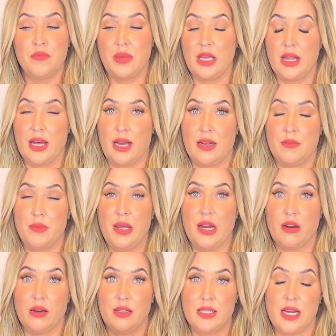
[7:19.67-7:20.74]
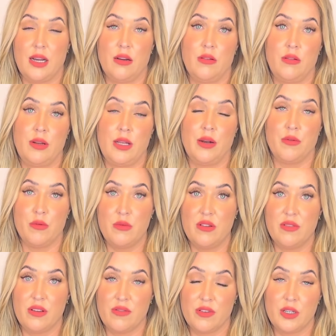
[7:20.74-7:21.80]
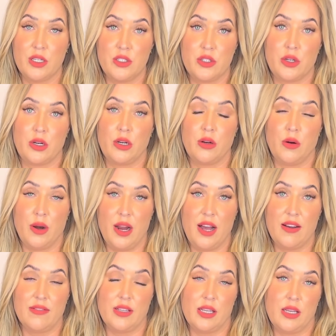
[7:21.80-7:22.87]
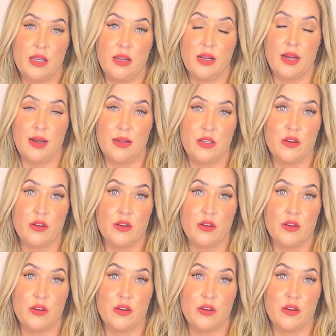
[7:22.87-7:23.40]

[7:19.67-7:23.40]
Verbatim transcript: Be that paring down and removing furniture or having uh,